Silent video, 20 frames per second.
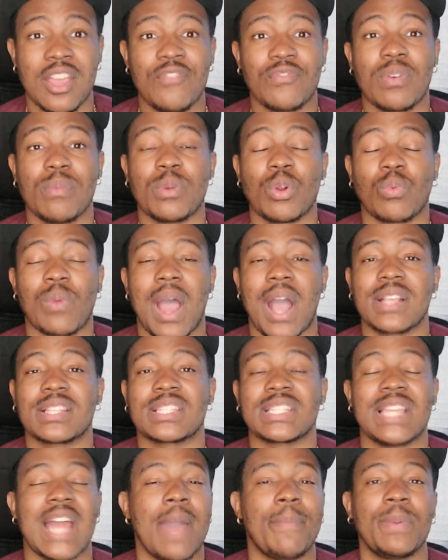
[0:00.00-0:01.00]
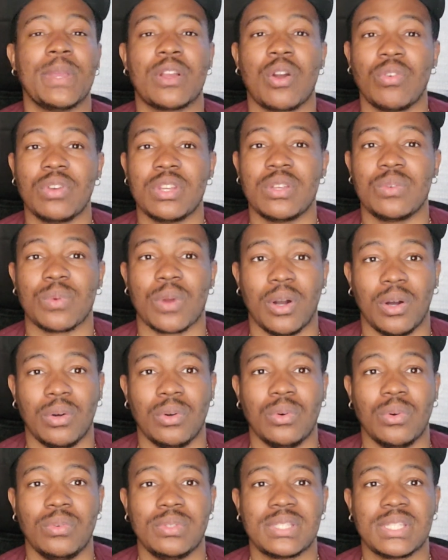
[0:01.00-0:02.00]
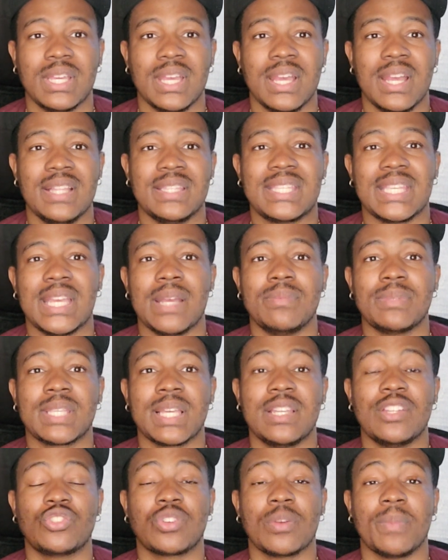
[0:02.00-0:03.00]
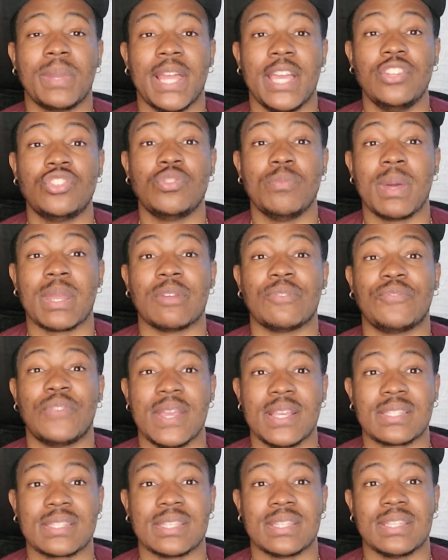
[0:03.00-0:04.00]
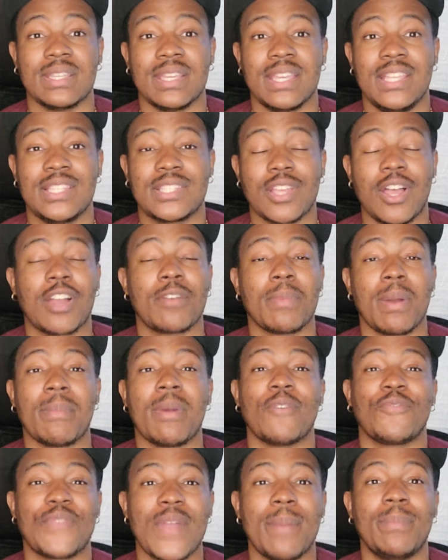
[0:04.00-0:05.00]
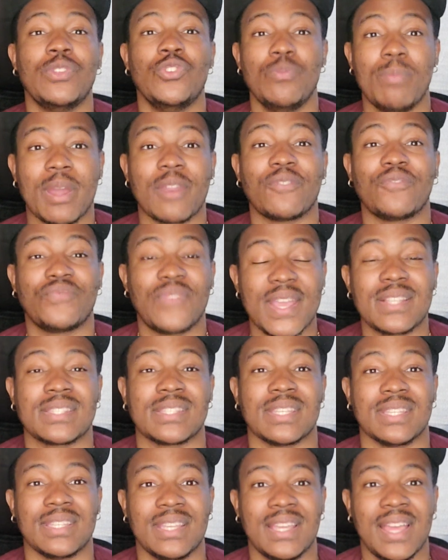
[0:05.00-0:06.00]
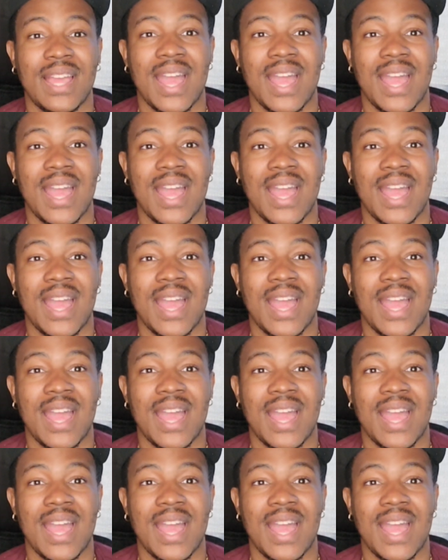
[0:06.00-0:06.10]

From The Rock slapping Cody Rhodes to him telling Triple H, you better fix it. You talking about my family, you better fix it.